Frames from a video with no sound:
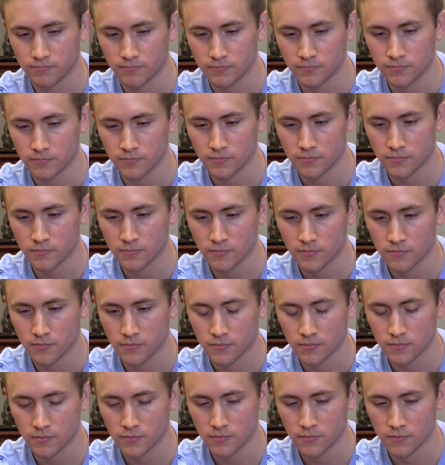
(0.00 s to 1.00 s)

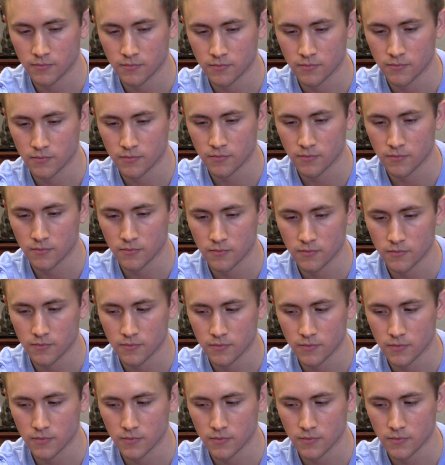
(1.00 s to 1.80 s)
(no one is talking)